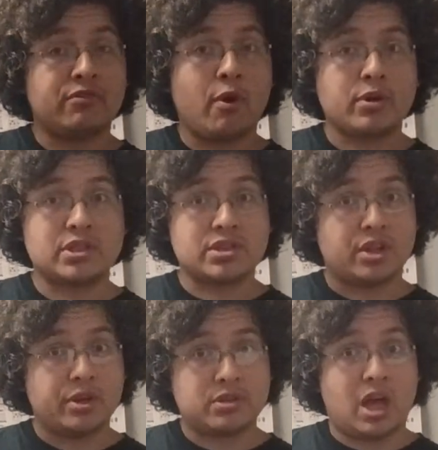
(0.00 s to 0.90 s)
focuses
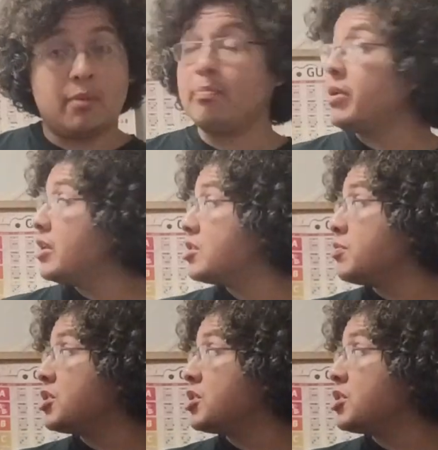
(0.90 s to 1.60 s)
on those upbeats,